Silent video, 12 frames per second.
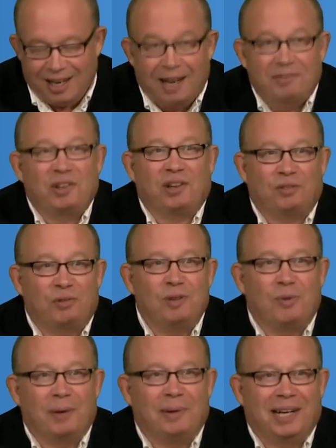I'm doing three
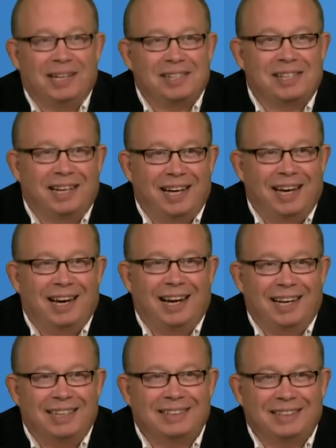webinars today, and
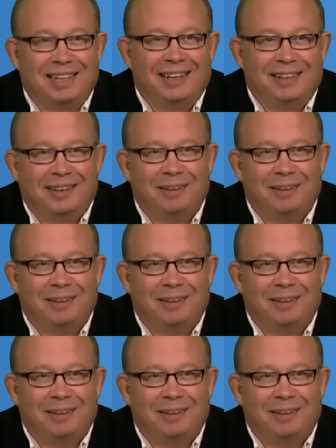I guess I,